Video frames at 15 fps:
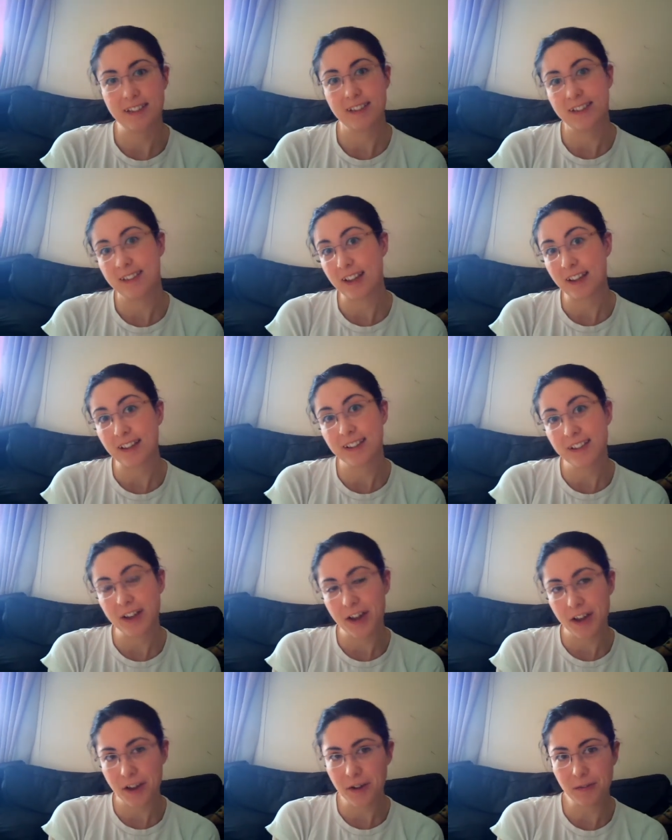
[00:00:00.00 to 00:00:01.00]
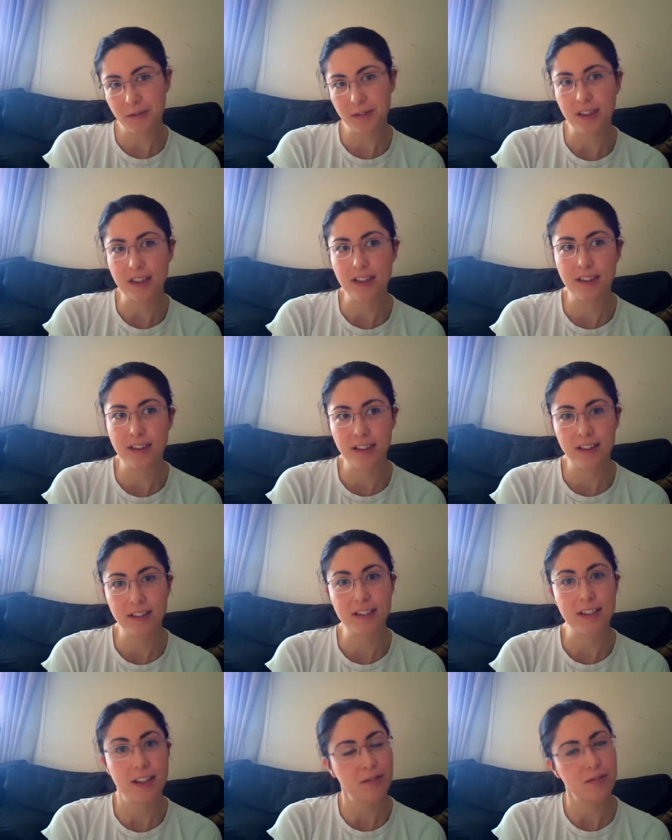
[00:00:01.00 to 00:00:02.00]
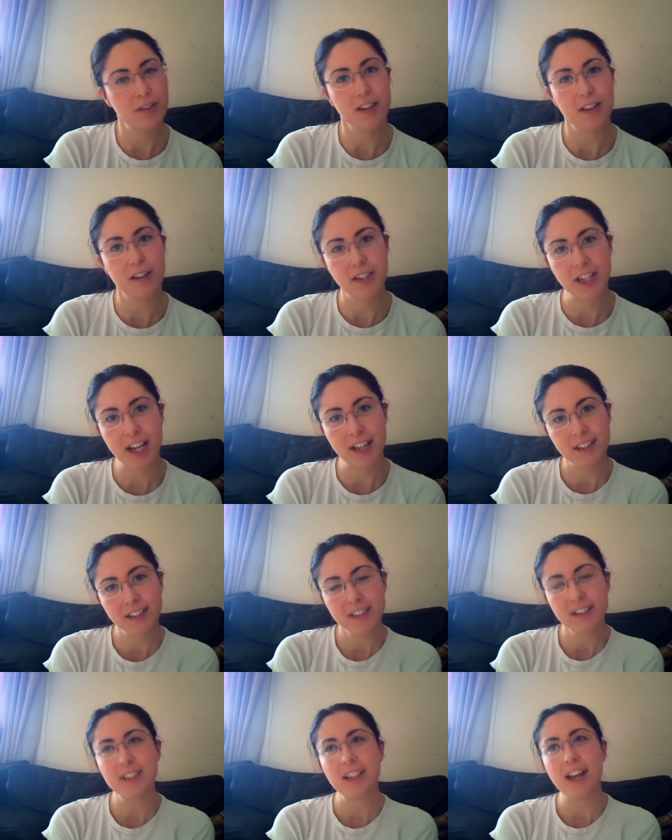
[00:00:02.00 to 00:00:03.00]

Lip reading: second day of the 30-day video challenge,